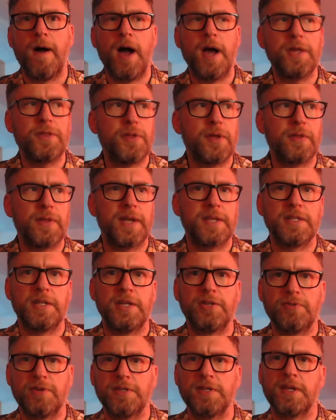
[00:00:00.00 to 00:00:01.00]
I think that's an
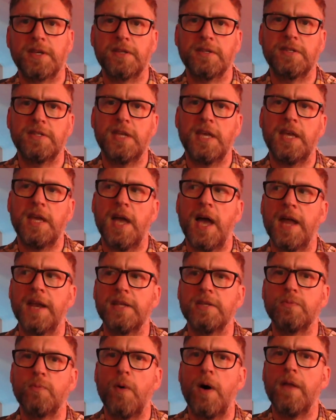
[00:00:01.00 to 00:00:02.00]
interesting conceit,
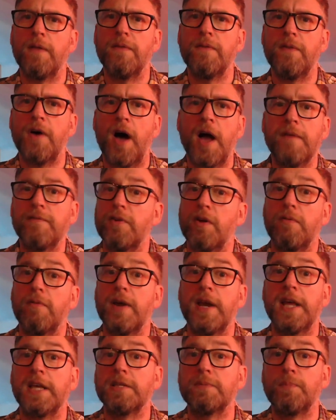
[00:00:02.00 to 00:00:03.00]
and it's one that I've not
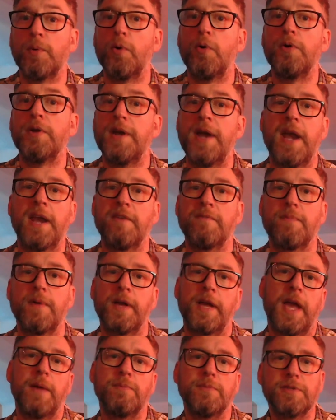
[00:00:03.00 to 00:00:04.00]
really explored in any of
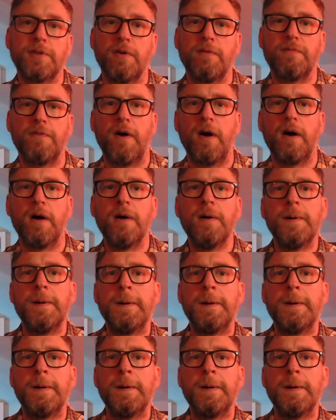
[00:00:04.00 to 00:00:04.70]
my games so far.